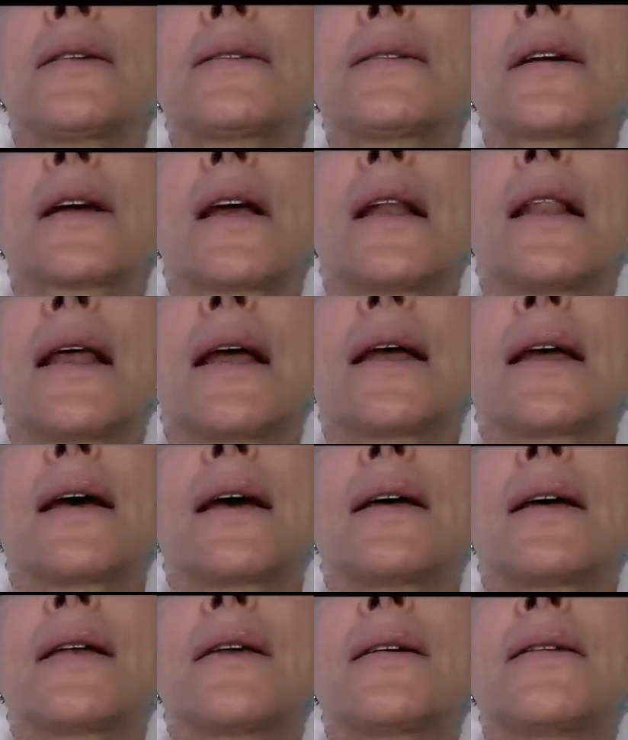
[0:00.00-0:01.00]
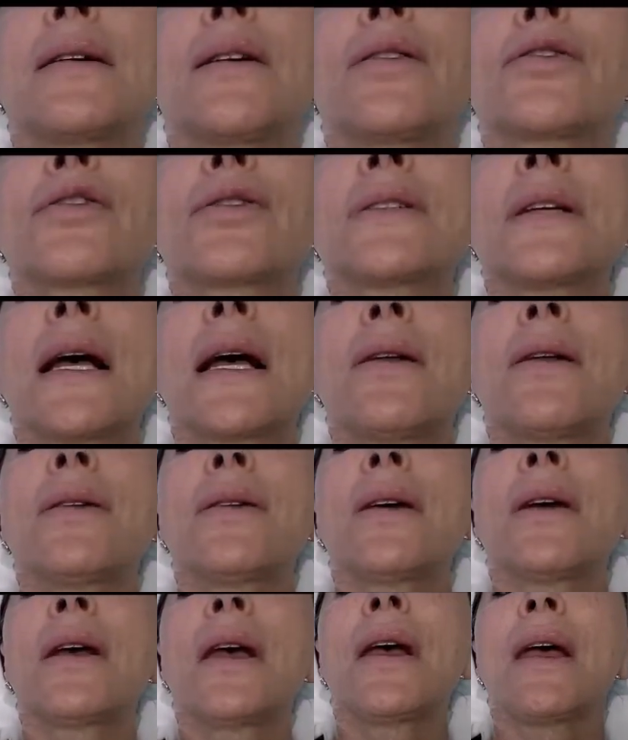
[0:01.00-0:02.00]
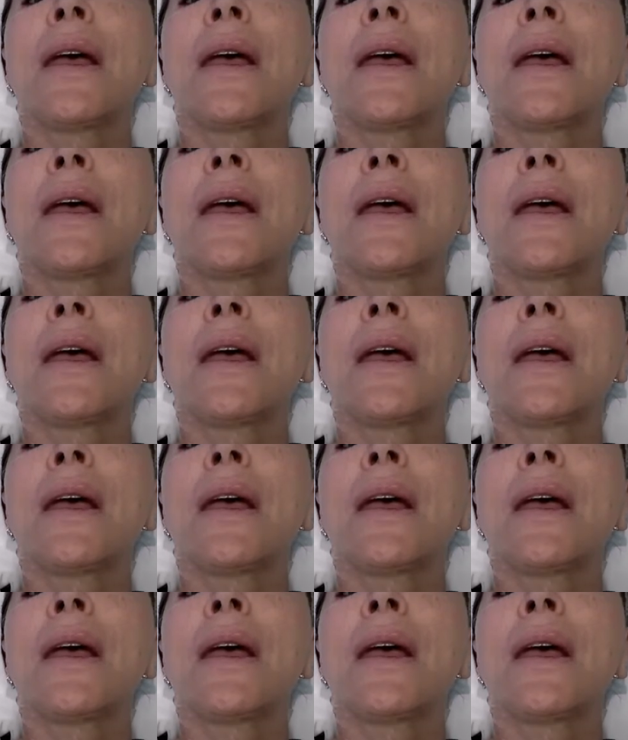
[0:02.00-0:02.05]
It's kind of like an ultrasound,